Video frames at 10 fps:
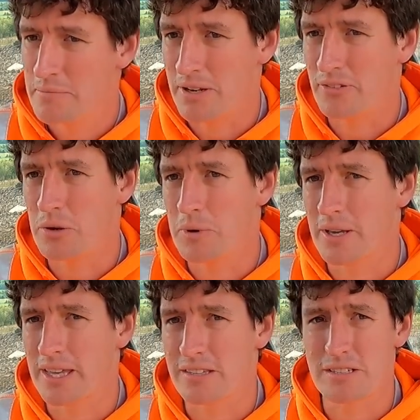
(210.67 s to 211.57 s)
But if you were
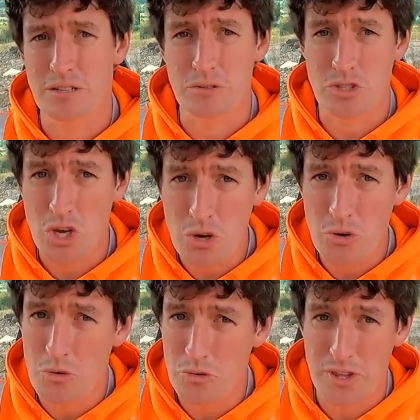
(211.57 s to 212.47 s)
looking to do
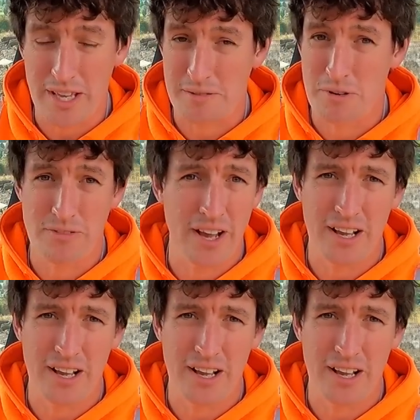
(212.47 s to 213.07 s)
2 things moving,